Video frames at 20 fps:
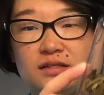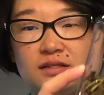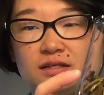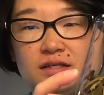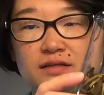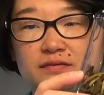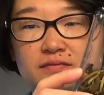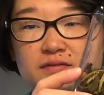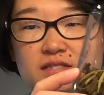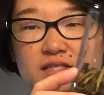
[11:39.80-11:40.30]

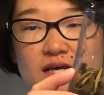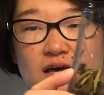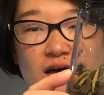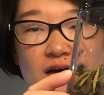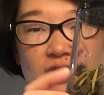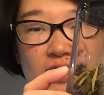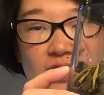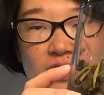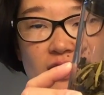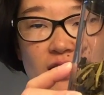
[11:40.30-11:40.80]
leaves,
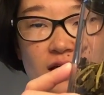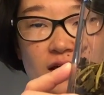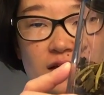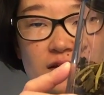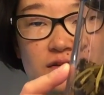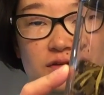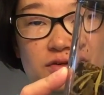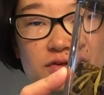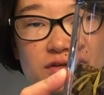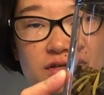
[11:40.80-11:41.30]

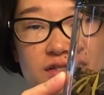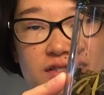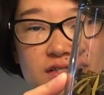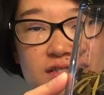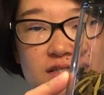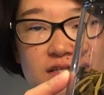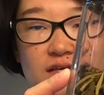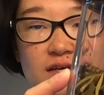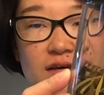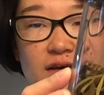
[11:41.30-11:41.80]
and you can
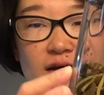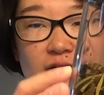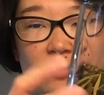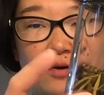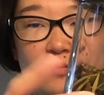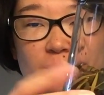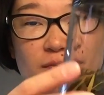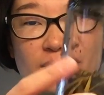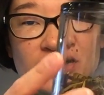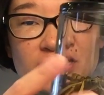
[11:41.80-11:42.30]
see
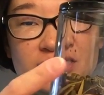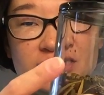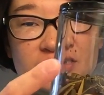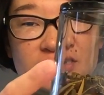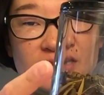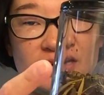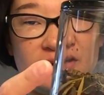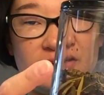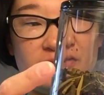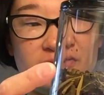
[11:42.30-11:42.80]
how much
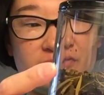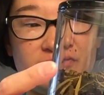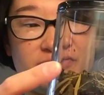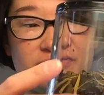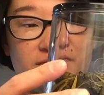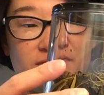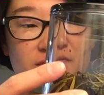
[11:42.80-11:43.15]
they've,